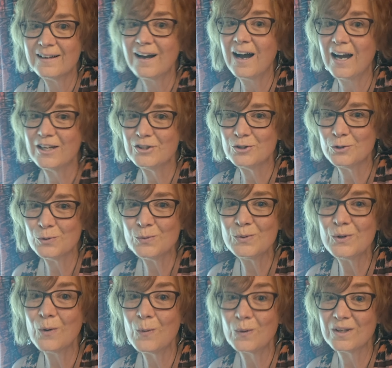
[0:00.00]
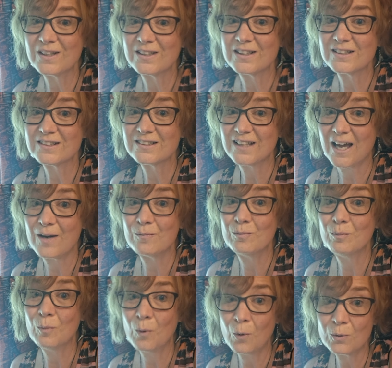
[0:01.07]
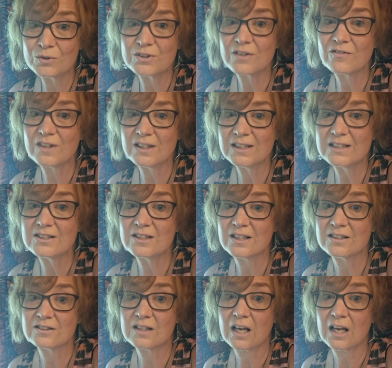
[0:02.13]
I do notice that most of the listings